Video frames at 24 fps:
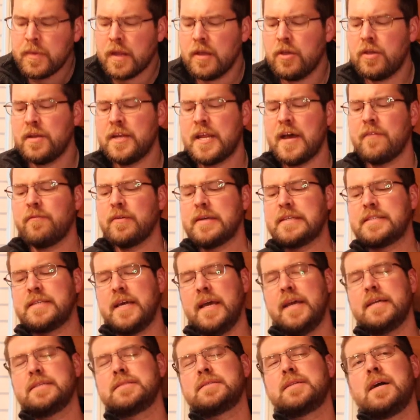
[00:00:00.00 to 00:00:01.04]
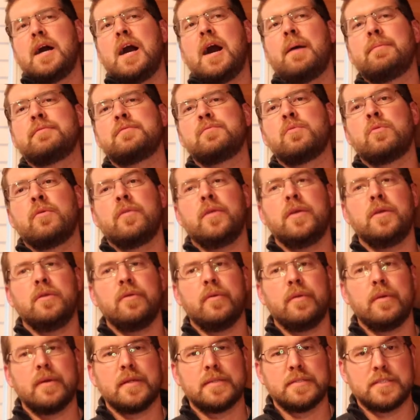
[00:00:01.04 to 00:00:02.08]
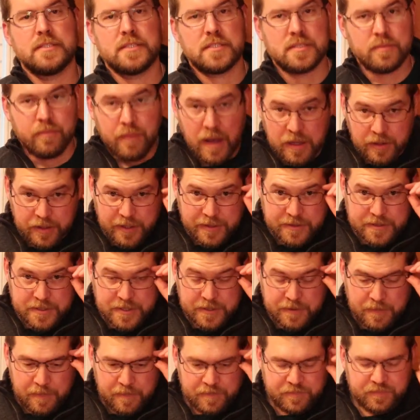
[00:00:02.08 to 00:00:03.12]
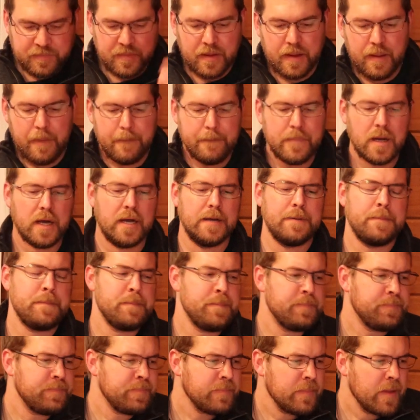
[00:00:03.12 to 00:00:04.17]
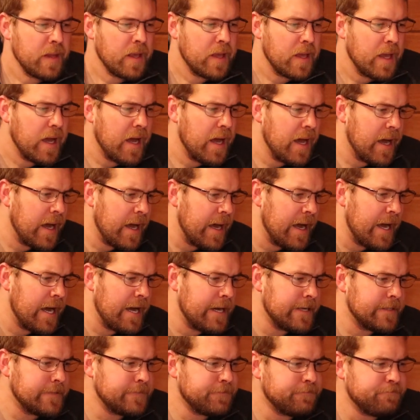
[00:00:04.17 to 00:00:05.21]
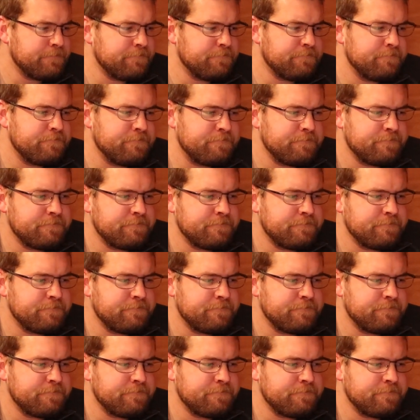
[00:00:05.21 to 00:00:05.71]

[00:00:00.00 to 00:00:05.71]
You can definitely taste the hops more than you can smell it, but I'm